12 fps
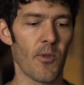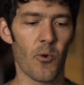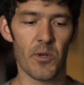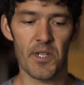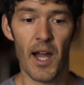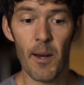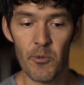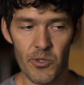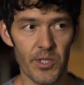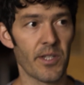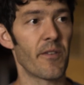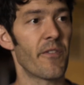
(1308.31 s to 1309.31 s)
or time
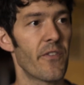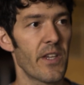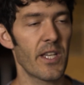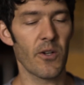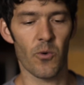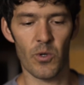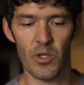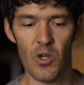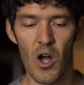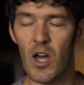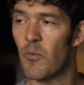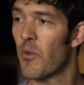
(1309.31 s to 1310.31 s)
restricted feeding, or
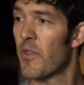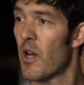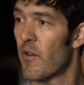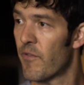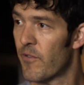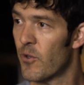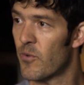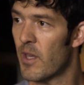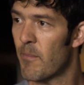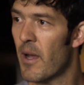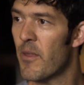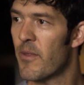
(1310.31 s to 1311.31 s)
gone without food,
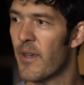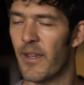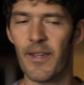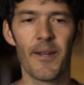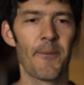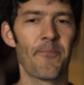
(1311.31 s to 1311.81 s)
they might think,